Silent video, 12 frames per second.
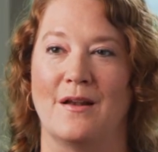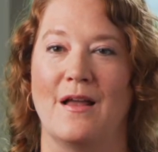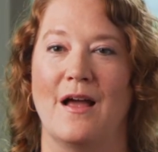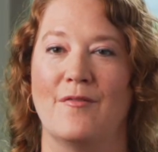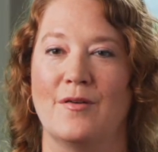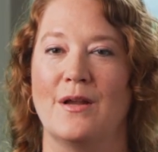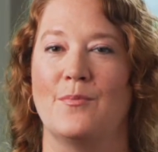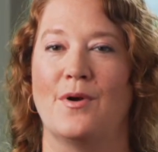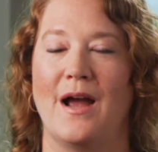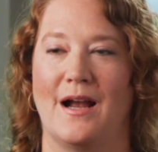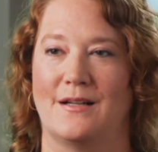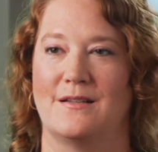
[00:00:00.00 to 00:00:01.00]
Every
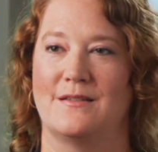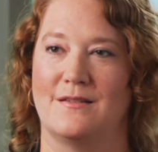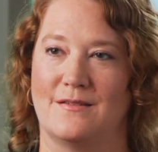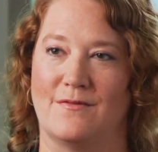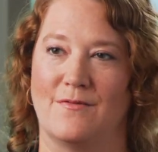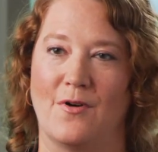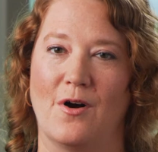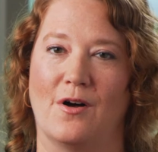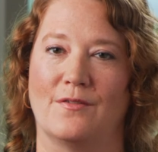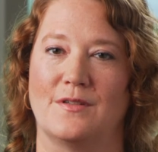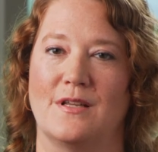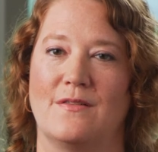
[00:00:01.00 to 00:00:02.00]
practice is
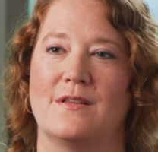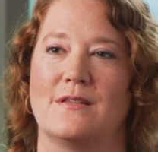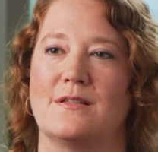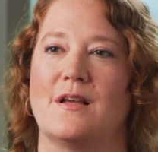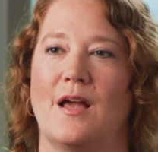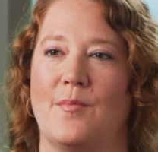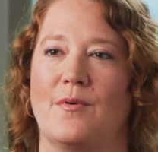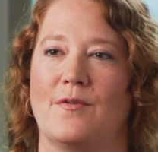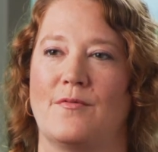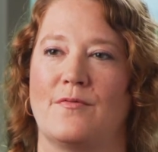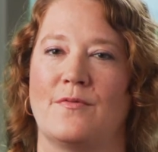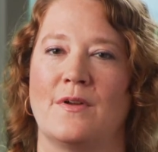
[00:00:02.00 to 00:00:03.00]
involved in this type
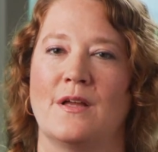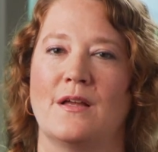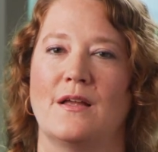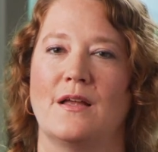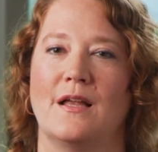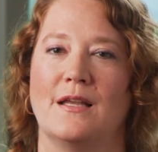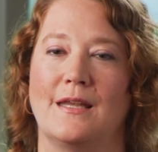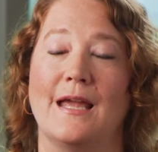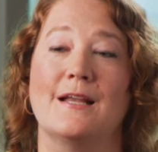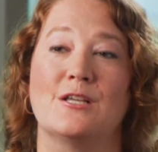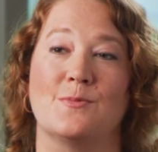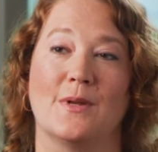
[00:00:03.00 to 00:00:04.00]
of
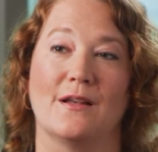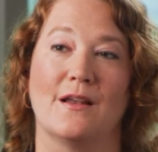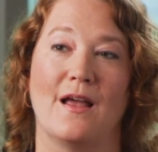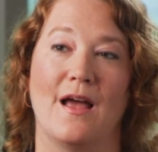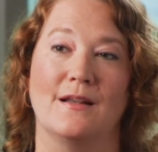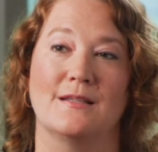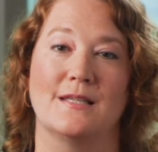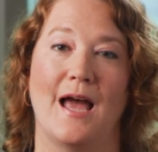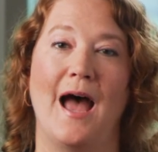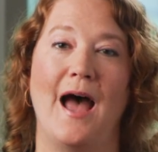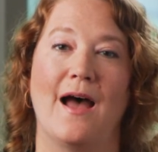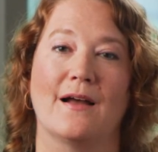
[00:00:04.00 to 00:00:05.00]
engagement. And
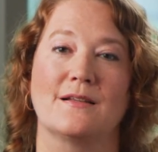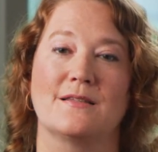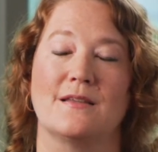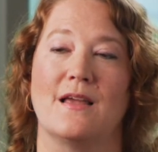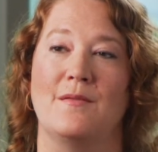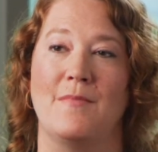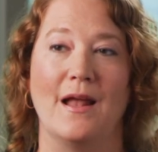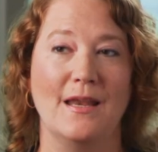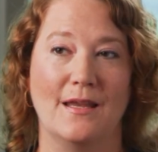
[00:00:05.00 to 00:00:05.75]
tax, in many